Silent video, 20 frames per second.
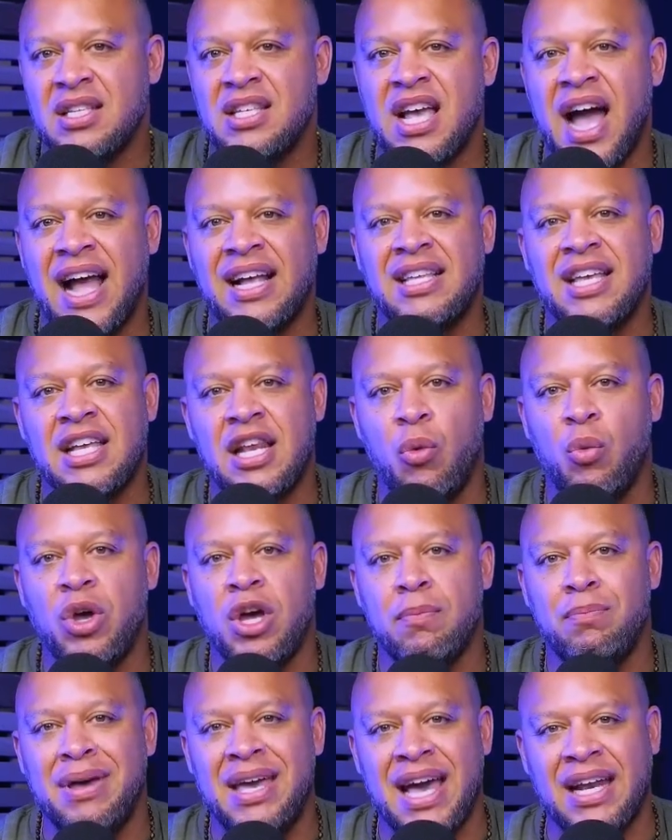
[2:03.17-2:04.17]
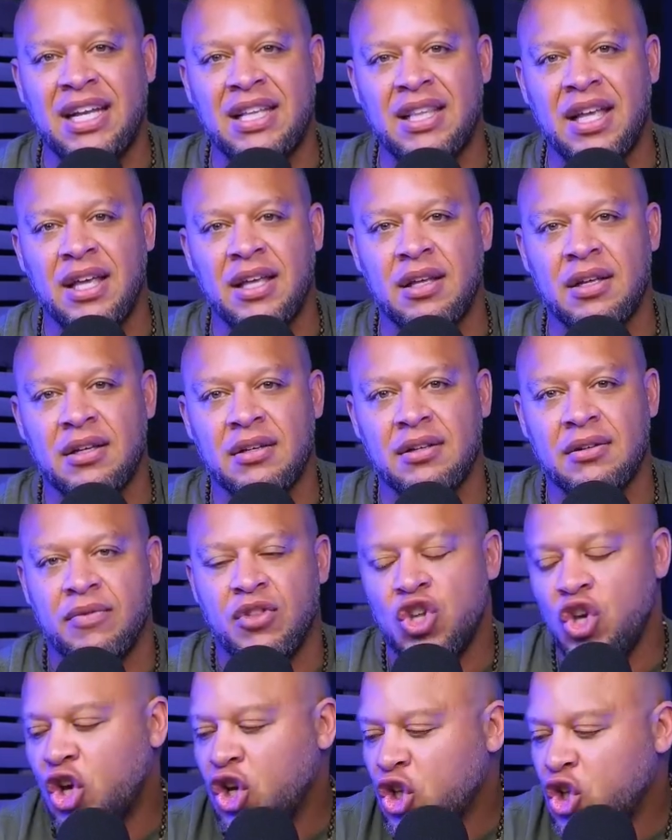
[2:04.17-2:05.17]
The idea that we could be anything.
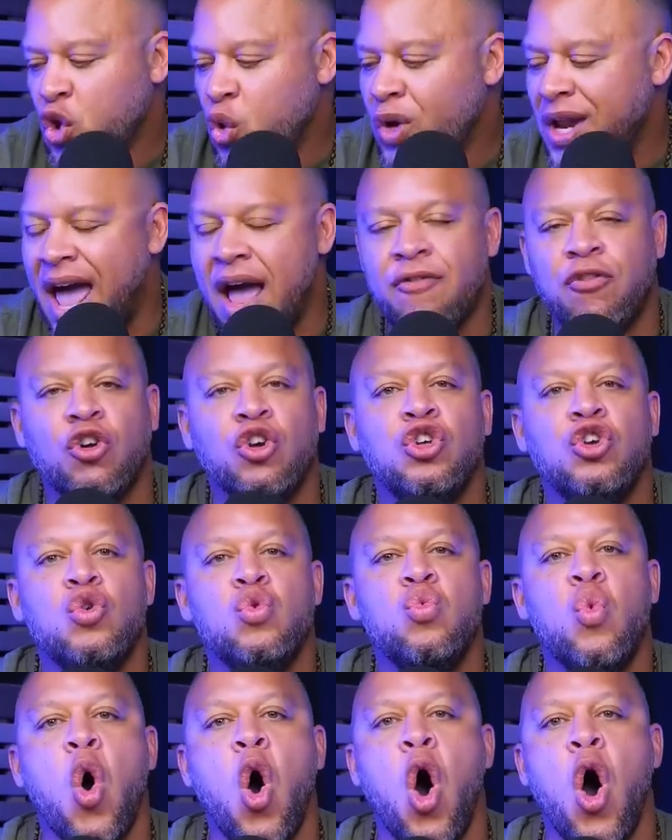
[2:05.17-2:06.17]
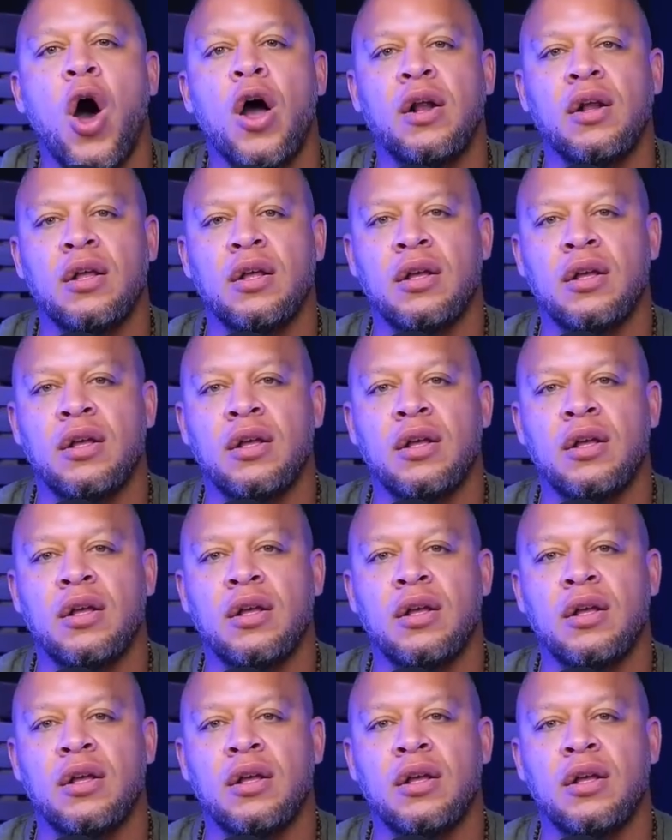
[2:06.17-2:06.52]
You could do whatever you want.